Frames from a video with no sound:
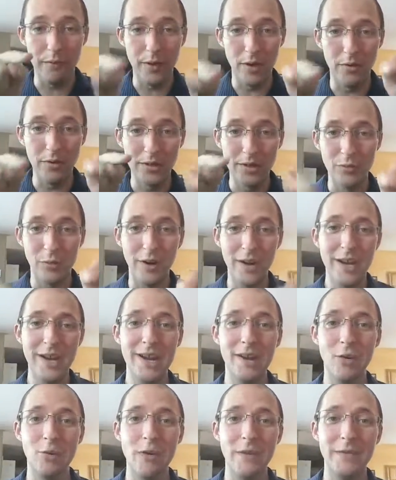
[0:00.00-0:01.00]
those who are
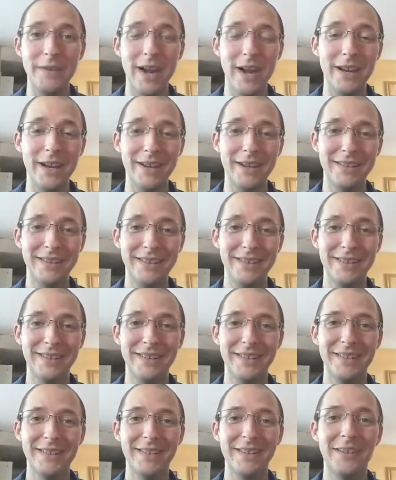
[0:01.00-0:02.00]
here who have done it,
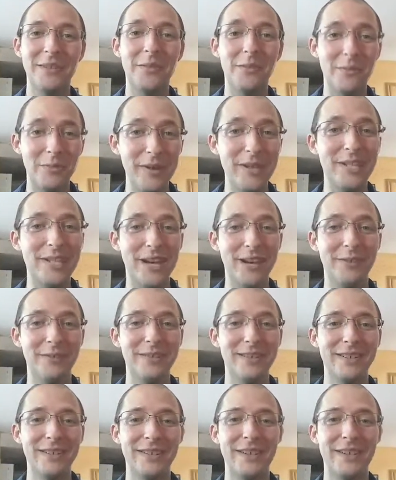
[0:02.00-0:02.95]
reach out.